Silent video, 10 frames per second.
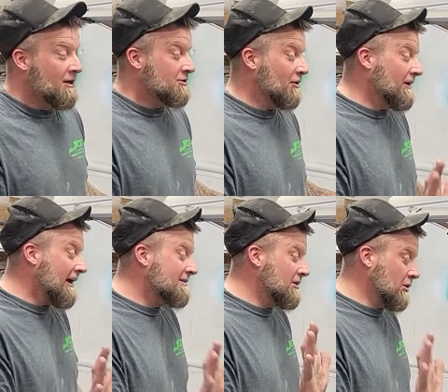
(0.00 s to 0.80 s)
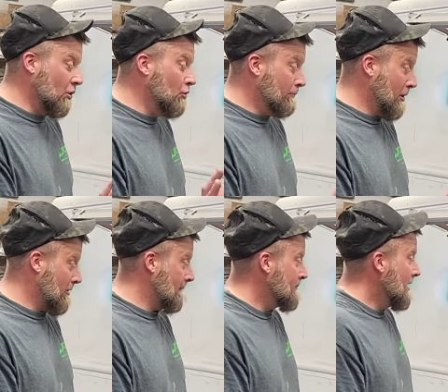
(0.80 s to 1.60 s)
So that's the cool
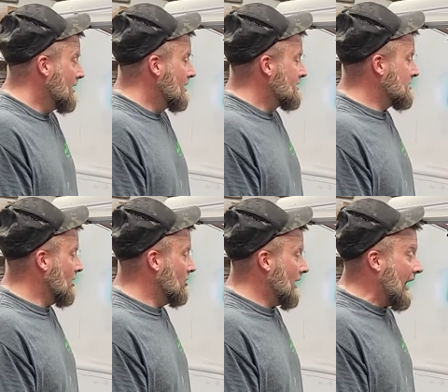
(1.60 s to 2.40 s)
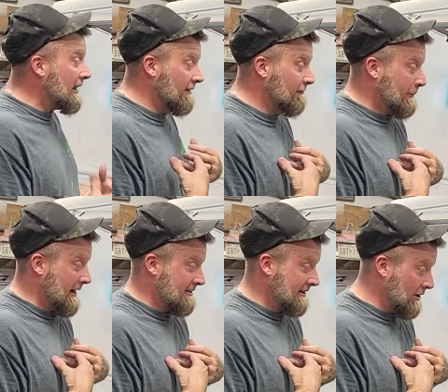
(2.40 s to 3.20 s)
part. So I love
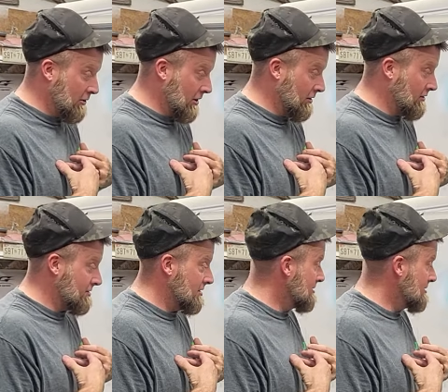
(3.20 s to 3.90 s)
pastel colors.